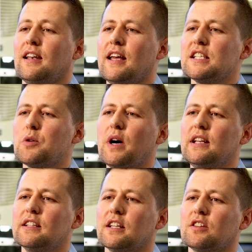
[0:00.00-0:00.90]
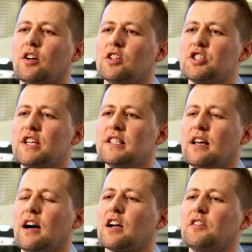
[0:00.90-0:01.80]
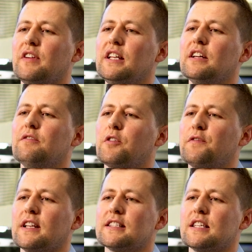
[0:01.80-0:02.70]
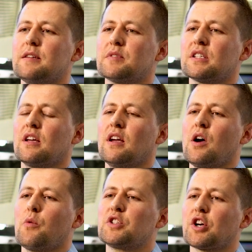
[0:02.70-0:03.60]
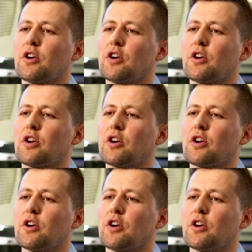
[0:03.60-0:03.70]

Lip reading: Laser welding technologies are convenient for fillet seams, which